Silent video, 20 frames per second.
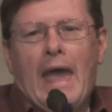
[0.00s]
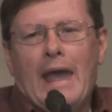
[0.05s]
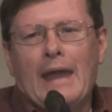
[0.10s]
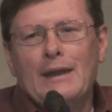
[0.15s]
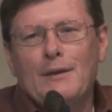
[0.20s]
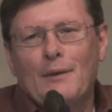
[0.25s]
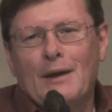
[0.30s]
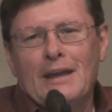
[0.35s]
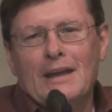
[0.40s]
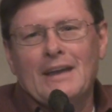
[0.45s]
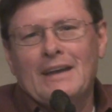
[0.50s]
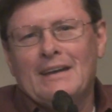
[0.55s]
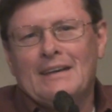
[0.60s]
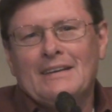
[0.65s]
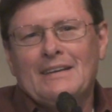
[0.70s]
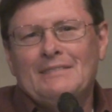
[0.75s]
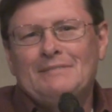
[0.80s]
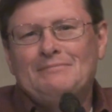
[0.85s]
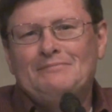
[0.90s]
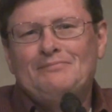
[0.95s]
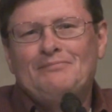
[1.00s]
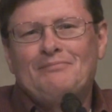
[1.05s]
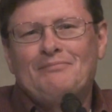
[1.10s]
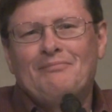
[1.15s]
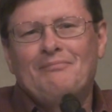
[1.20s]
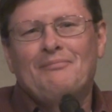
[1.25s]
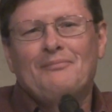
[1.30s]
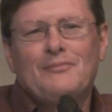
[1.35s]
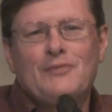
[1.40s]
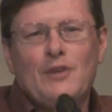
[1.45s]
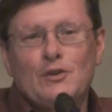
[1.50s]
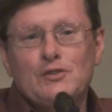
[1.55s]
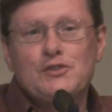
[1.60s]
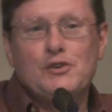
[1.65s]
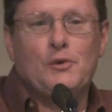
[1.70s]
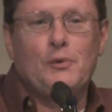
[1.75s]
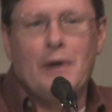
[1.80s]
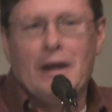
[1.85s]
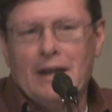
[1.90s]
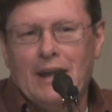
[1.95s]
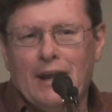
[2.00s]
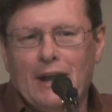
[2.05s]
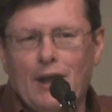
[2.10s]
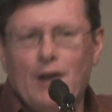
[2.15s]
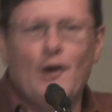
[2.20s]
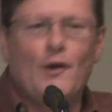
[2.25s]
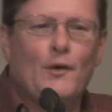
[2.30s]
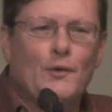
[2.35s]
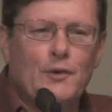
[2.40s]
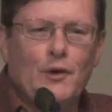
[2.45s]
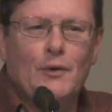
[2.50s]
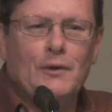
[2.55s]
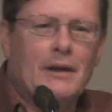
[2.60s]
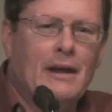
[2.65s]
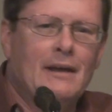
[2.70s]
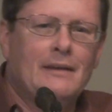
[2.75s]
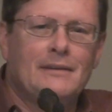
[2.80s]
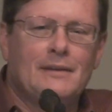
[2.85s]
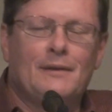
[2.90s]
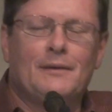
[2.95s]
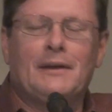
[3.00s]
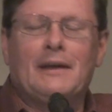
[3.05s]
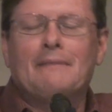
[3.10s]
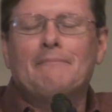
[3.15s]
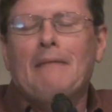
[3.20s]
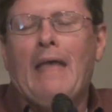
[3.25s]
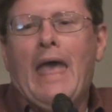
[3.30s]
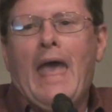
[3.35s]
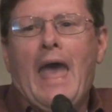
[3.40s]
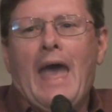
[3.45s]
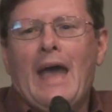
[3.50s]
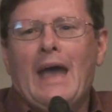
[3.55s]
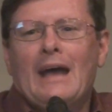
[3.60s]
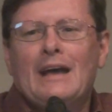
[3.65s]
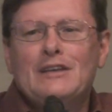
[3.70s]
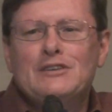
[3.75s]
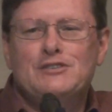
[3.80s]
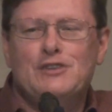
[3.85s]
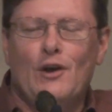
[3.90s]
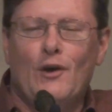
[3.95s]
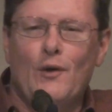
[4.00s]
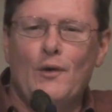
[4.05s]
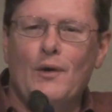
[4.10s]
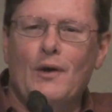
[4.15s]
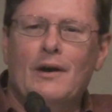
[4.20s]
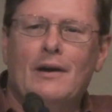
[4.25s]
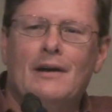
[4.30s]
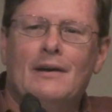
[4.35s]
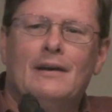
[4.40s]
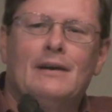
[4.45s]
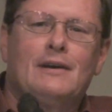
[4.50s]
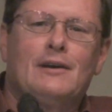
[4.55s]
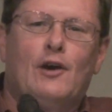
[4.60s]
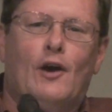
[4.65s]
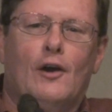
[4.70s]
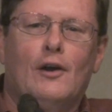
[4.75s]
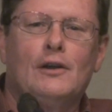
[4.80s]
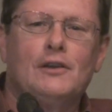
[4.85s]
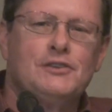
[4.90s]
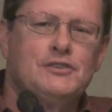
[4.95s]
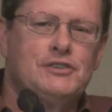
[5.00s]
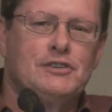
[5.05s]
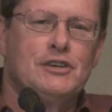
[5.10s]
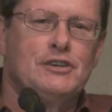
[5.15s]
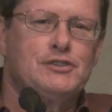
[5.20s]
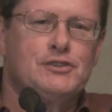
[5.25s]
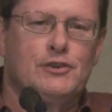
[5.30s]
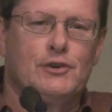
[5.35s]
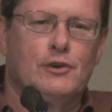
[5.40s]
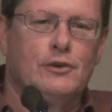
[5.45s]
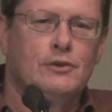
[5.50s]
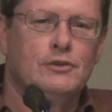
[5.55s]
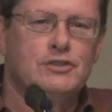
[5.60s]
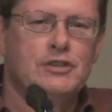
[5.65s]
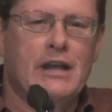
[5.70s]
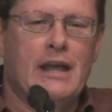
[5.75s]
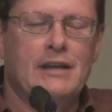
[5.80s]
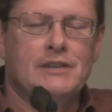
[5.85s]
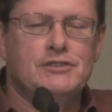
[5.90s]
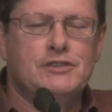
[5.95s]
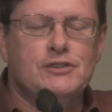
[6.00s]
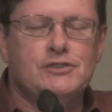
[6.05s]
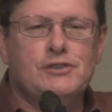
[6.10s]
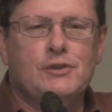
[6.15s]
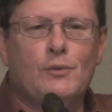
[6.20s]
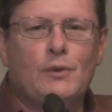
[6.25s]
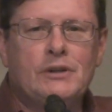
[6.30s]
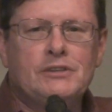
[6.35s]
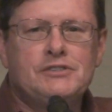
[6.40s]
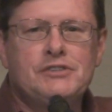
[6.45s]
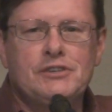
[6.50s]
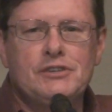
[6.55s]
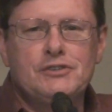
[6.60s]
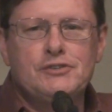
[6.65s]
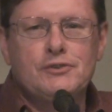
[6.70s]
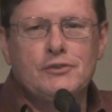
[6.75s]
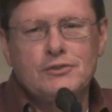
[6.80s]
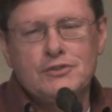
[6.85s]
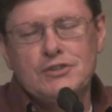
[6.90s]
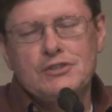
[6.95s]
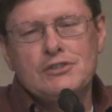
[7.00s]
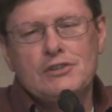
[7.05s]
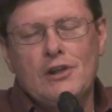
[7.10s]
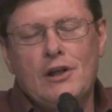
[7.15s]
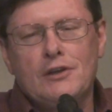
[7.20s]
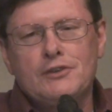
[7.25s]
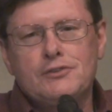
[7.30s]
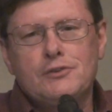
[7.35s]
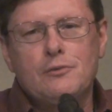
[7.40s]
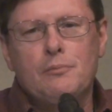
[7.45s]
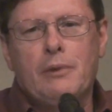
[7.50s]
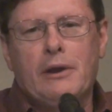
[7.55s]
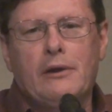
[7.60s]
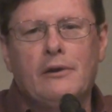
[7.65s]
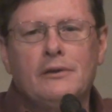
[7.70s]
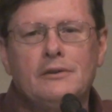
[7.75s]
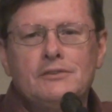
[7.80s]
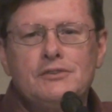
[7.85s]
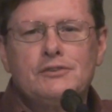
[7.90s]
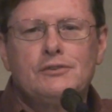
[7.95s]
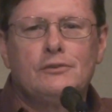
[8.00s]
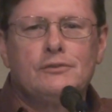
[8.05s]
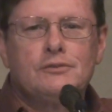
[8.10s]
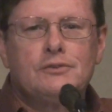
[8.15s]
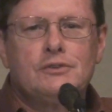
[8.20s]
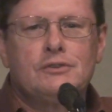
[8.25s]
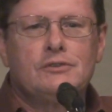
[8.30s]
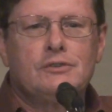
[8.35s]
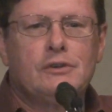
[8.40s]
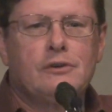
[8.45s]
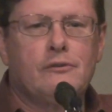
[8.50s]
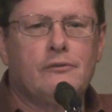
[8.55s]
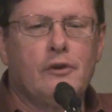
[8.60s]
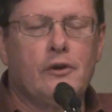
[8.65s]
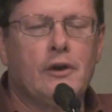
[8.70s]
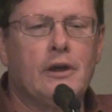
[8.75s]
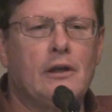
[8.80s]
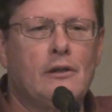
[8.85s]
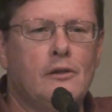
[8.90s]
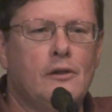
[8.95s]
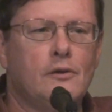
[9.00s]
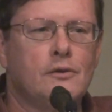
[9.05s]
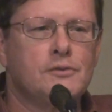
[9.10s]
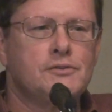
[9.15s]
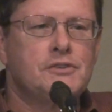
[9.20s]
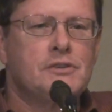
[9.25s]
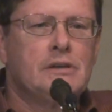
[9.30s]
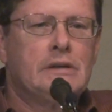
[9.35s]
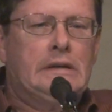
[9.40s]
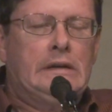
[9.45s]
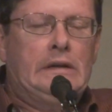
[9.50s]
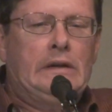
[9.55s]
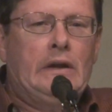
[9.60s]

Anyway, those are ready to go don't uh, okay. So Carla's sister, she has just the one sister, and she's lost her parents, so was, they're very close.